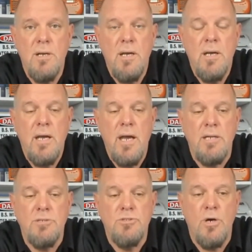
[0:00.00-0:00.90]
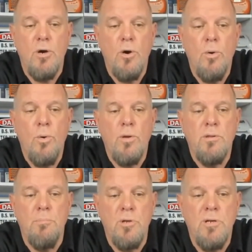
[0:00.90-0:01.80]
And so the
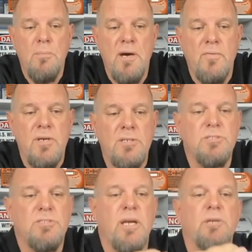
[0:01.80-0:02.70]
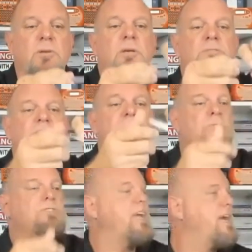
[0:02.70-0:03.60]
beauty about this is that you can still
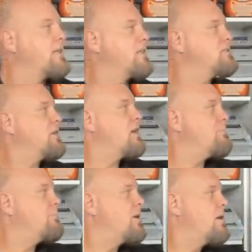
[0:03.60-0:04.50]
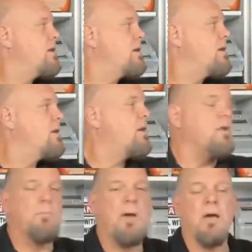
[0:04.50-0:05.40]
tack this up on the
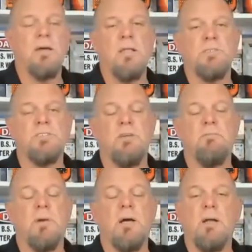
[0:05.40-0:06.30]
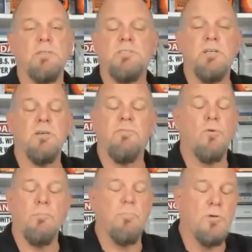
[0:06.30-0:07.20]
back of that 7x19 or 4
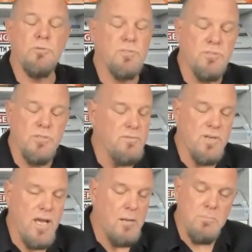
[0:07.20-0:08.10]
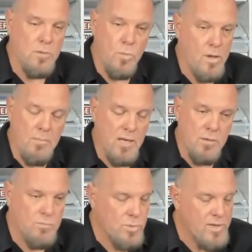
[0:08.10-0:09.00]
post, a server cabinet or wall mount or
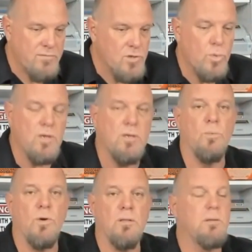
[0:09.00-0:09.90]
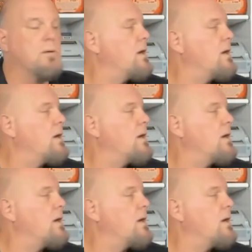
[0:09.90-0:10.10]
whatever you're working with, right?